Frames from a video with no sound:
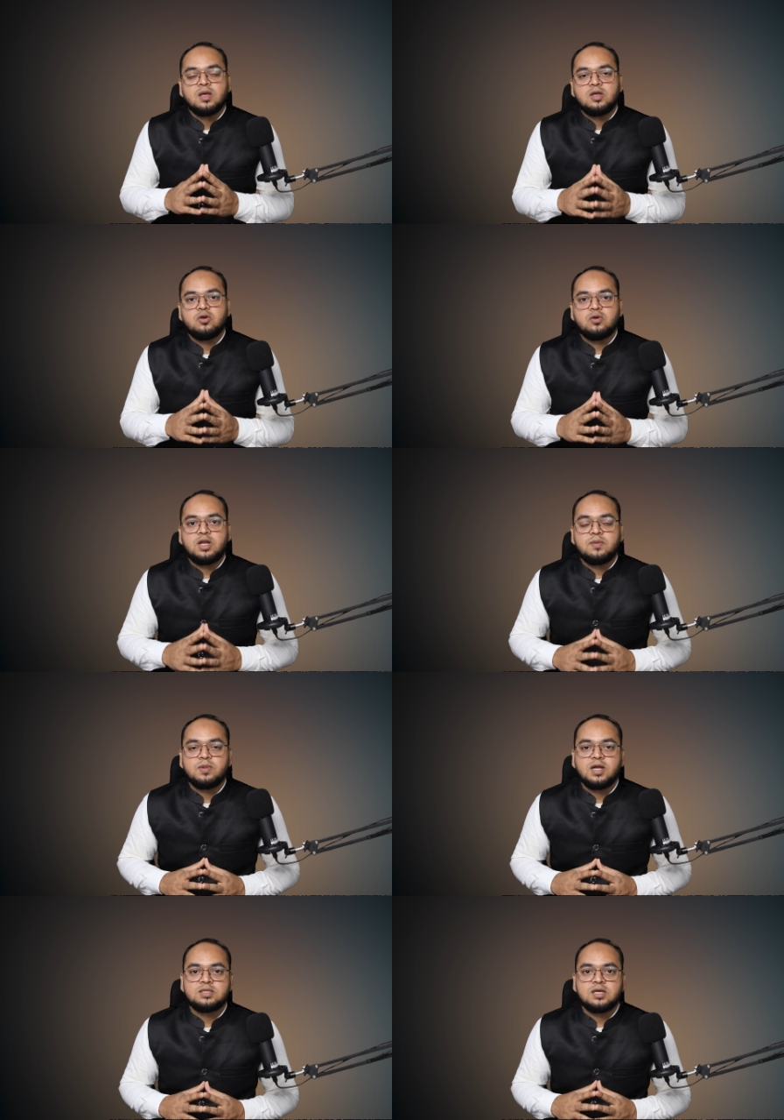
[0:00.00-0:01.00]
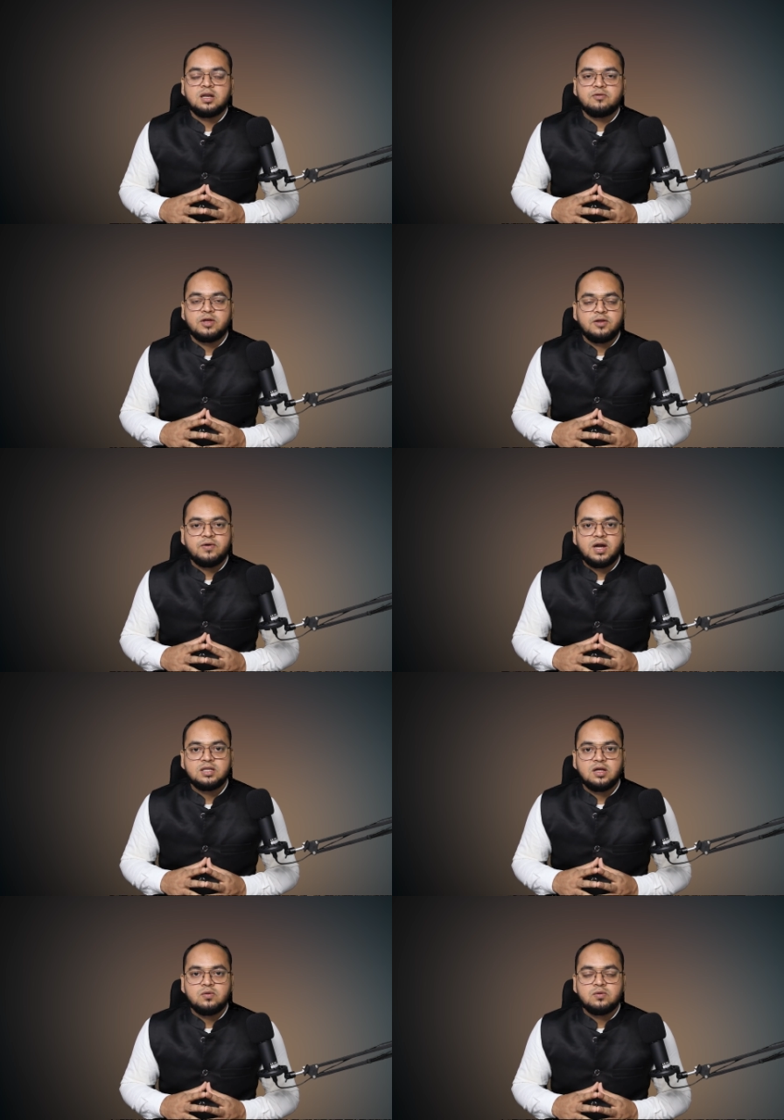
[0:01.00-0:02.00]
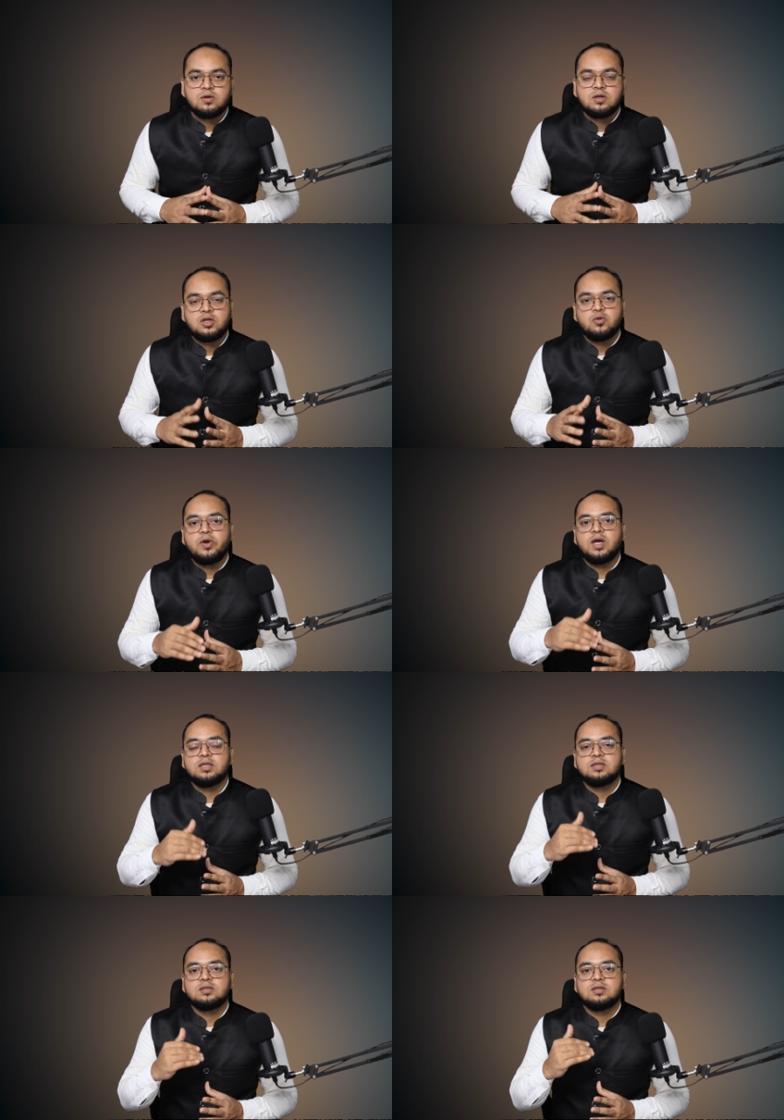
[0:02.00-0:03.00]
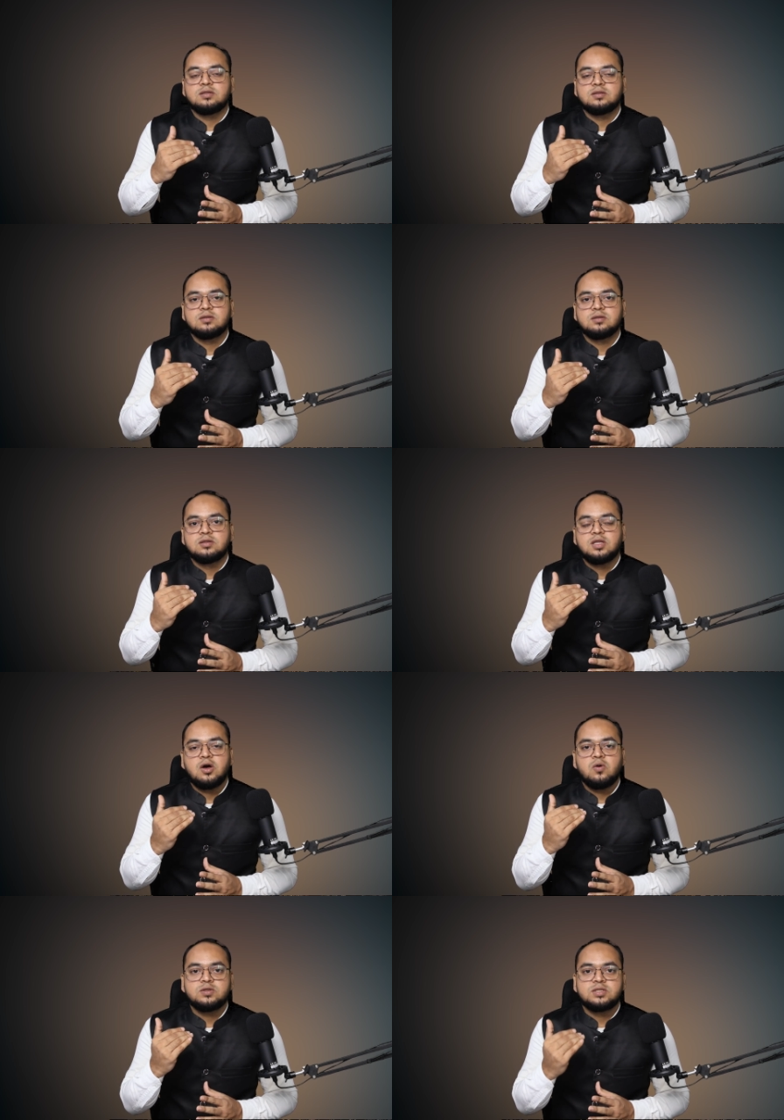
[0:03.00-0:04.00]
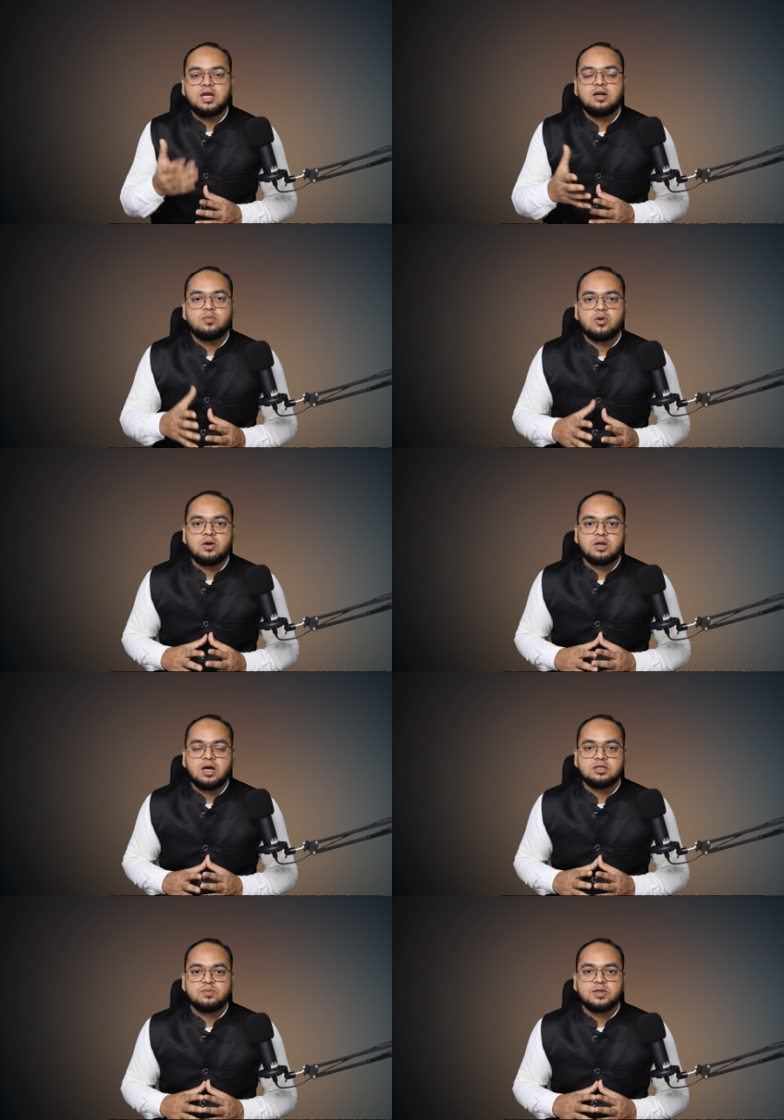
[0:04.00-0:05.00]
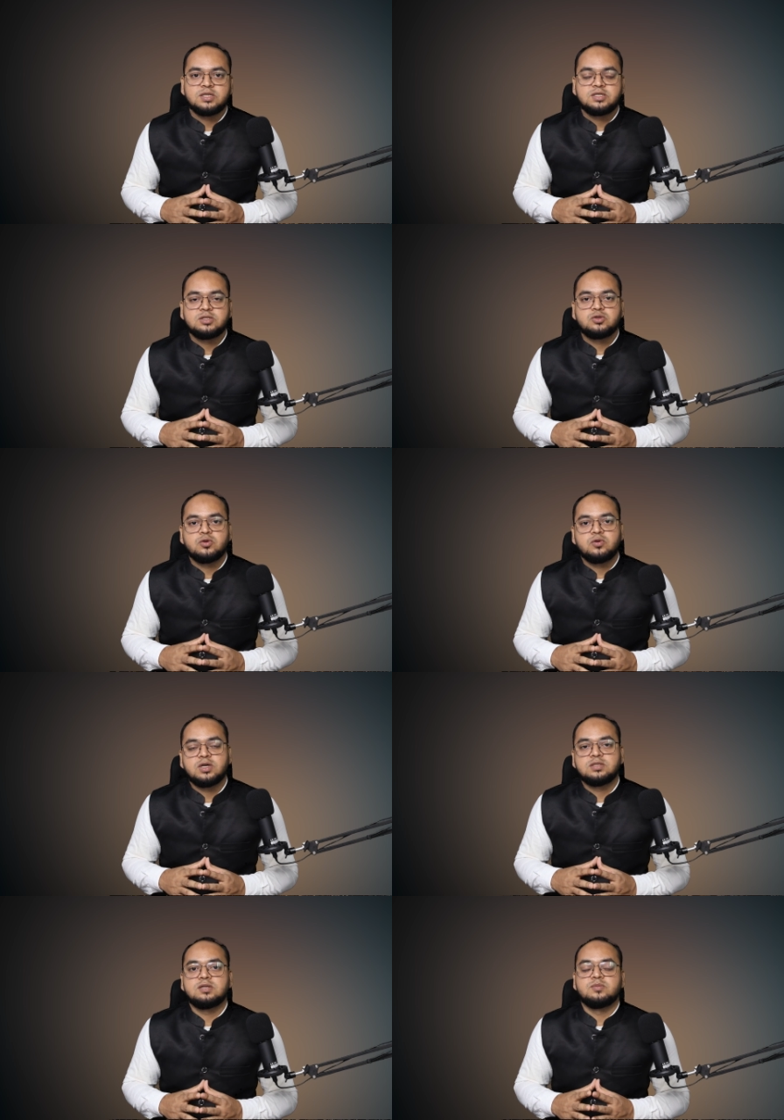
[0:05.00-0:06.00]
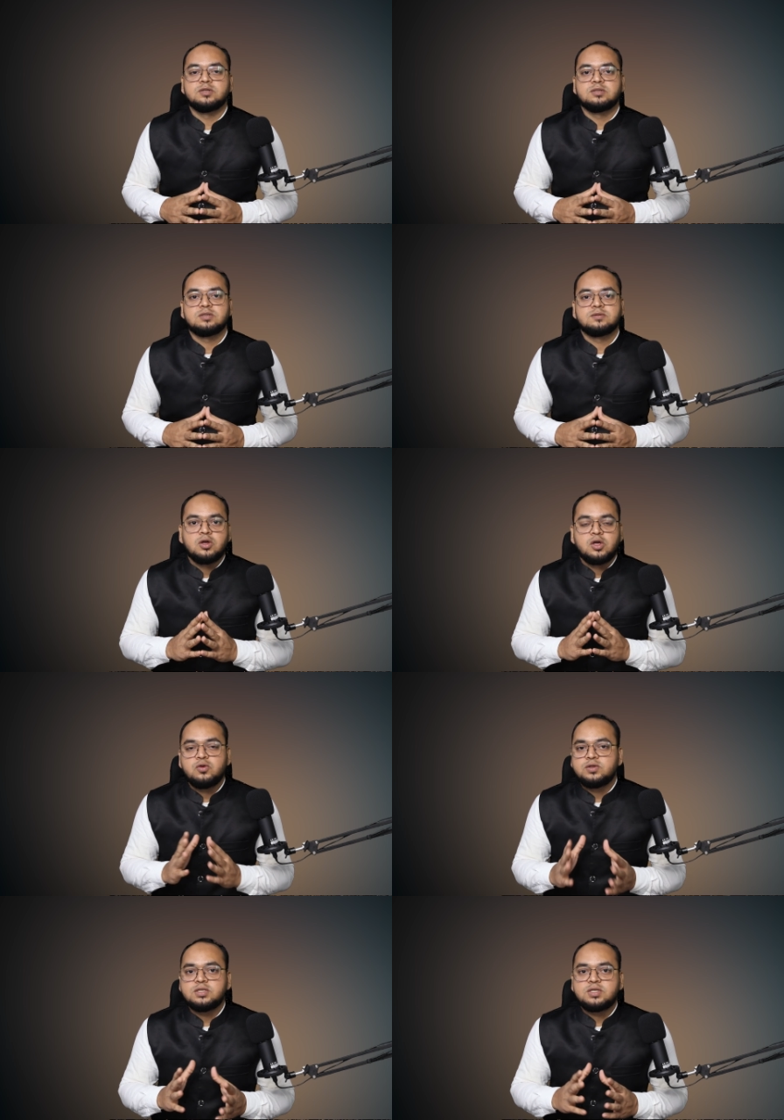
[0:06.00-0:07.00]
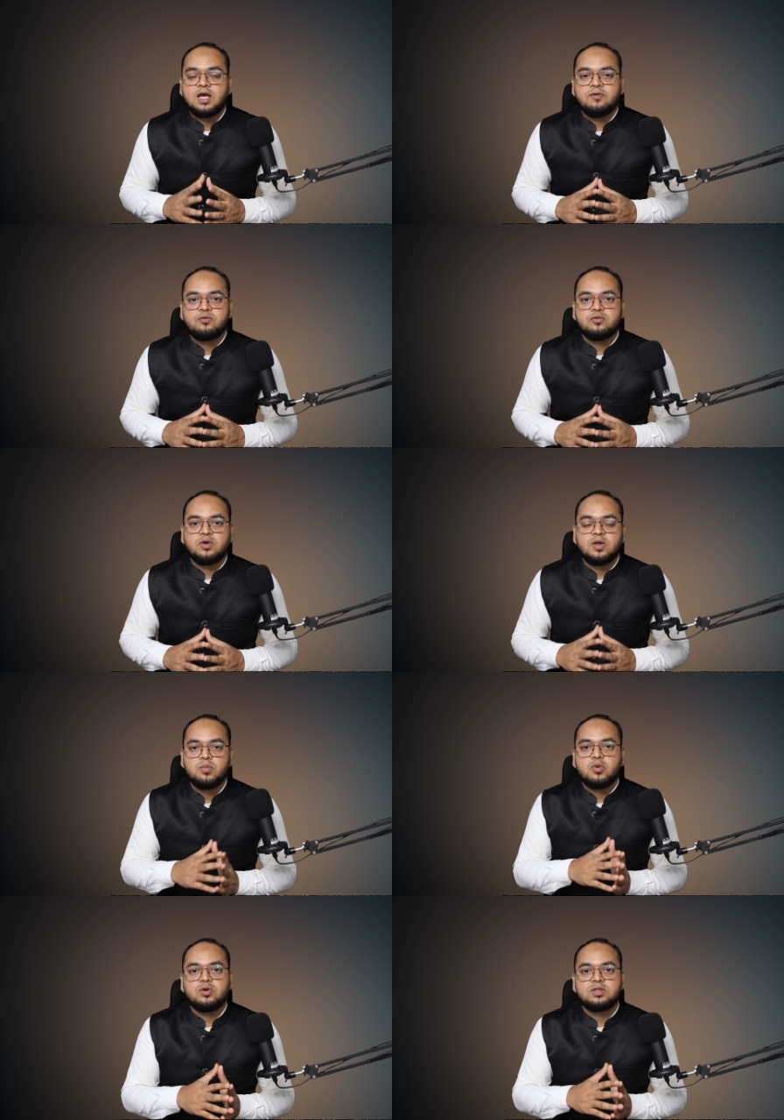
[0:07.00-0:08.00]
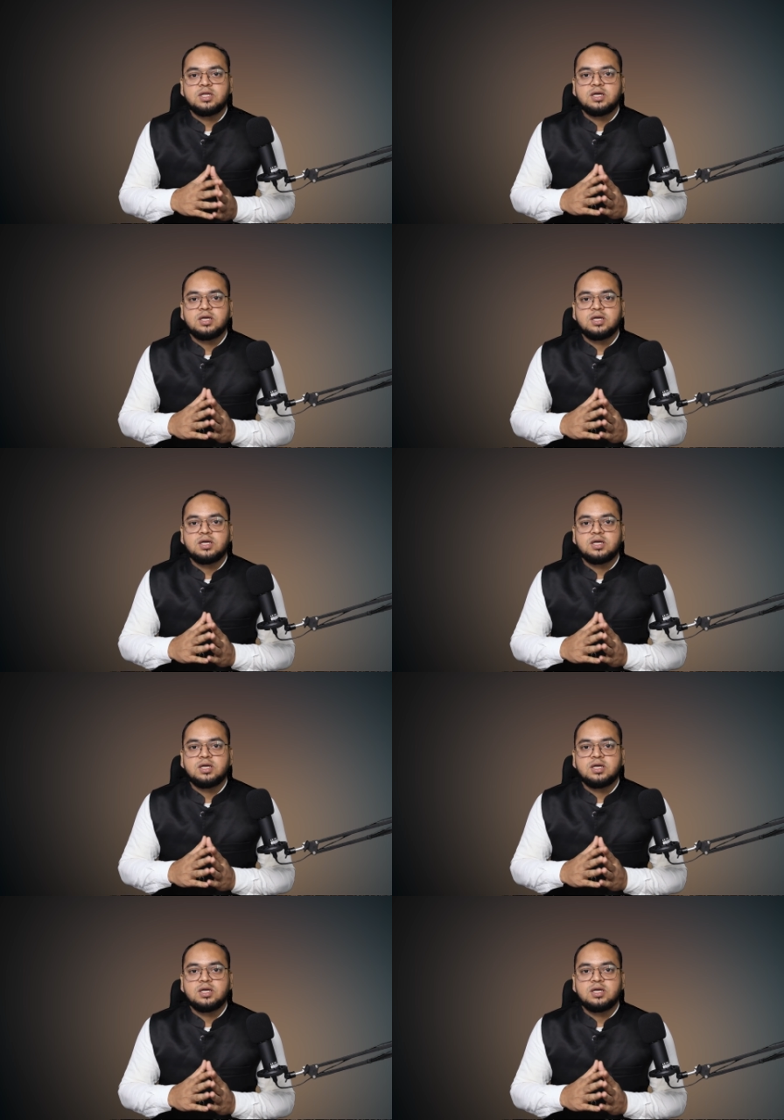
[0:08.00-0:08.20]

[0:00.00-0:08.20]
Your templates are verified now. You can now send broadcast messages to your customers. You just have to import